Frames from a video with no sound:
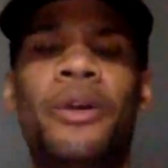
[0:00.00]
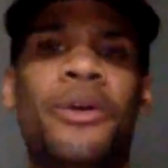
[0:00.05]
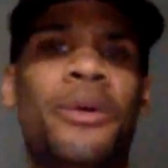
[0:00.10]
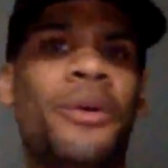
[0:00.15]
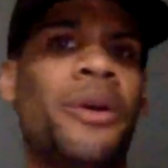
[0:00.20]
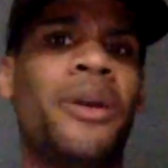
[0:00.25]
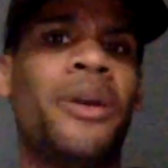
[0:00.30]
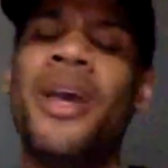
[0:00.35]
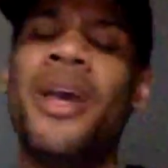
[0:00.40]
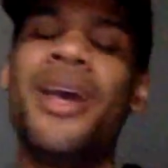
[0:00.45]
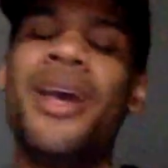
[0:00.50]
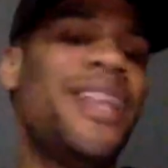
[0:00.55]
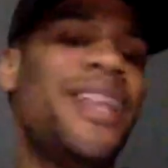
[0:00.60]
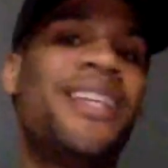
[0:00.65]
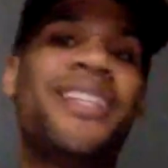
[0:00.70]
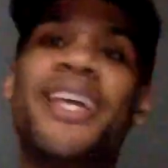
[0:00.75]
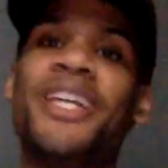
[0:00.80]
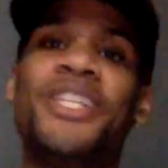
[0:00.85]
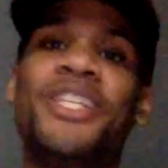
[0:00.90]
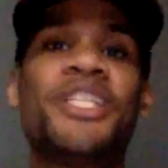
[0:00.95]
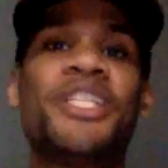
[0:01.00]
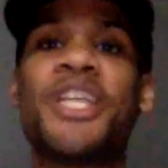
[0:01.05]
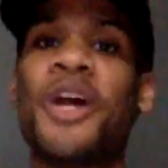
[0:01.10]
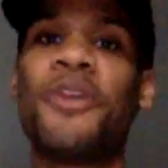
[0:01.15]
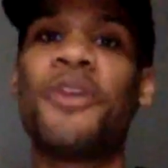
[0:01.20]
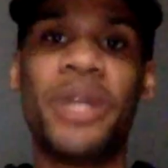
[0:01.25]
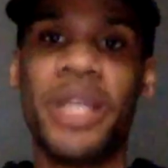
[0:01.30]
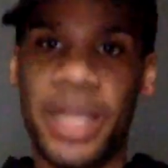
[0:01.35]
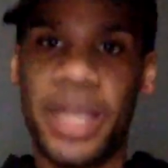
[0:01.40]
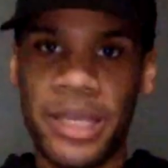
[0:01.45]
or that's just
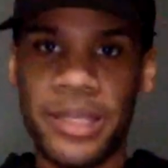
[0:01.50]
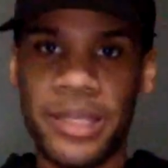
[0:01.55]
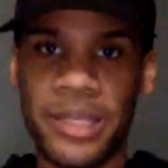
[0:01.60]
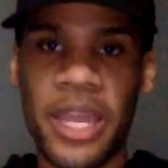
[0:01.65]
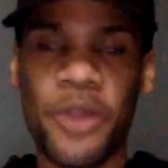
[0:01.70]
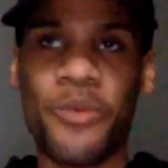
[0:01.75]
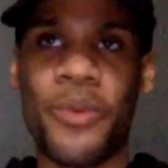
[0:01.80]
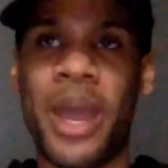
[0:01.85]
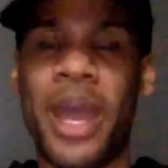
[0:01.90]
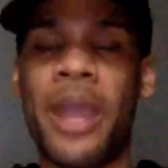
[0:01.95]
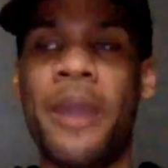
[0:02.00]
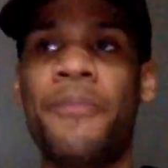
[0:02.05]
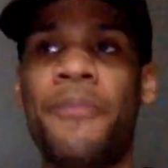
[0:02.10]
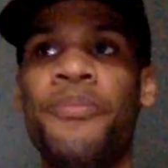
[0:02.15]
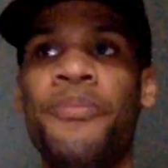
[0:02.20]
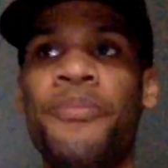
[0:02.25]
unrealistic, right?